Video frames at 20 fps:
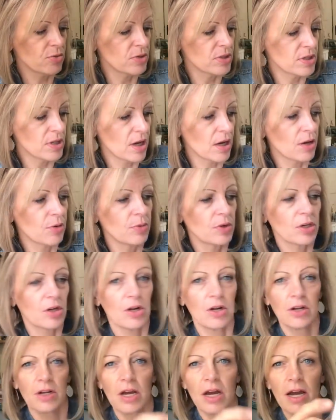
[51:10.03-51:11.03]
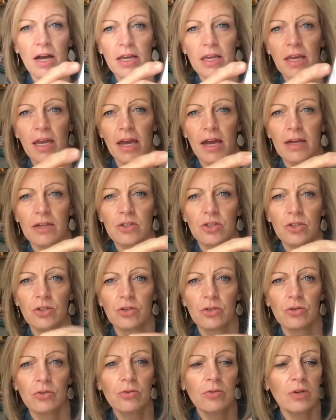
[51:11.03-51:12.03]
a second one called Ikat
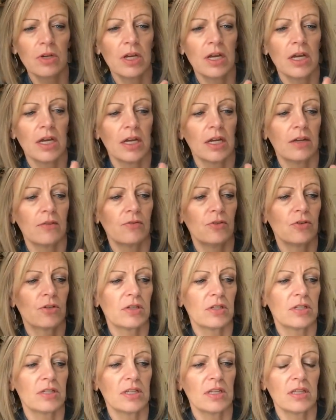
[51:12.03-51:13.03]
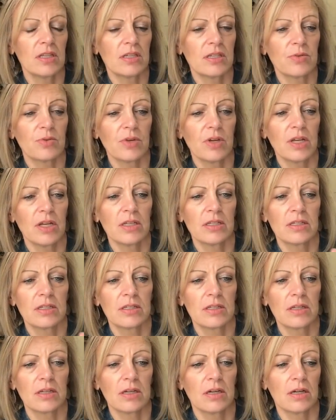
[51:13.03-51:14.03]
2. And if you can see, this one
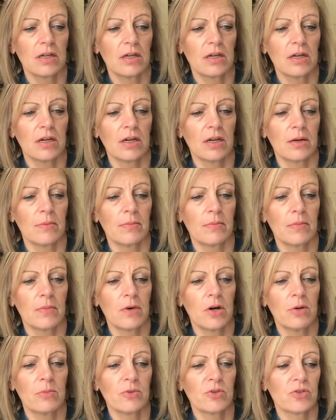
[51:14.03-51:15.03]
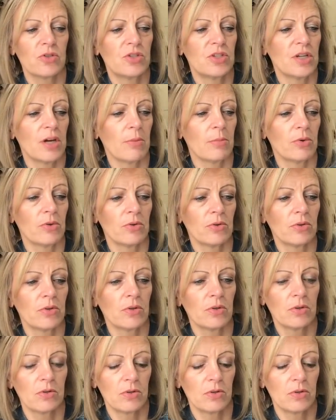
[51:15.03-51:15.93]
has um, almost doubled